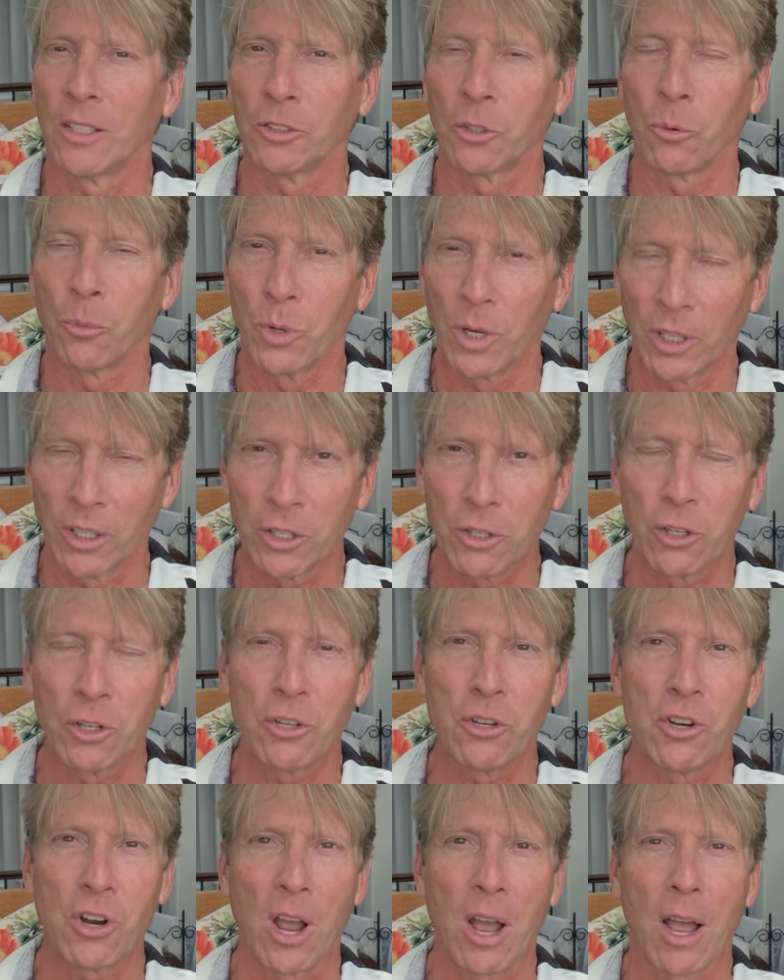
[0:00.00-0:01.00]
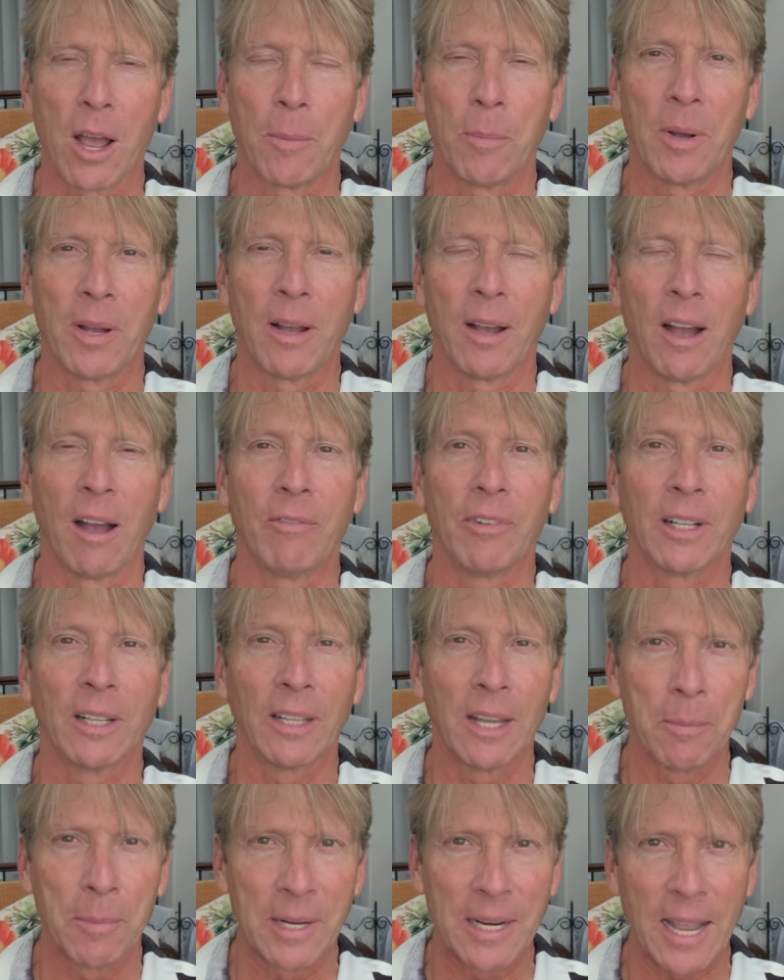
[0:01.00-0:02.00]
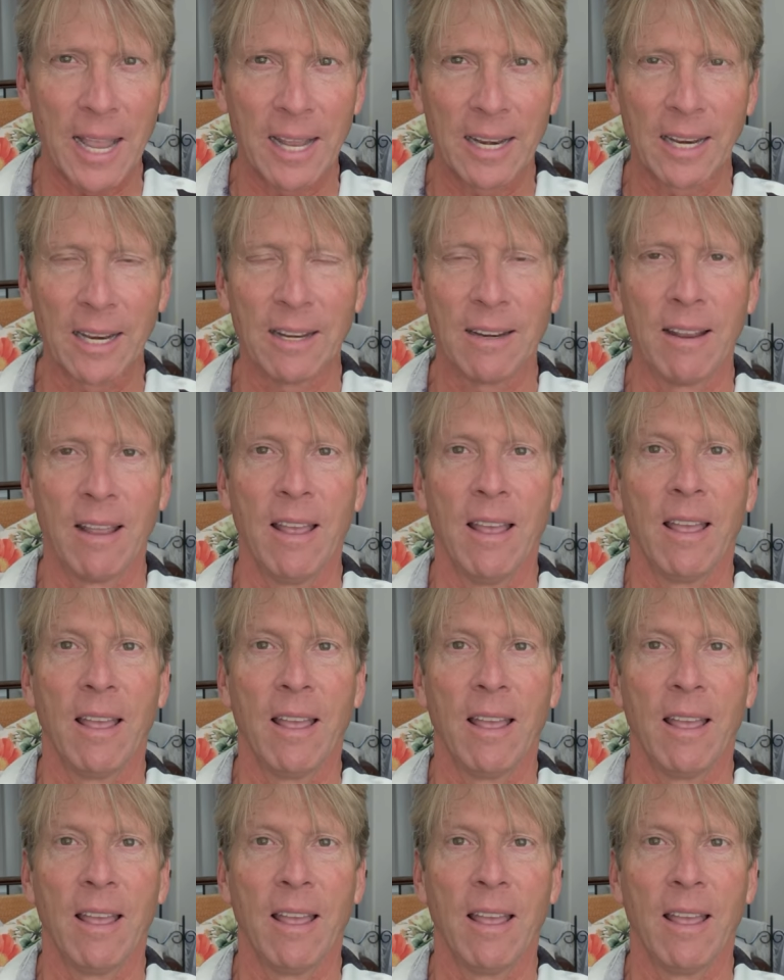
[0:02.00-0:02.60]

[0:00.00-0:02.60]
a really good job of eliminating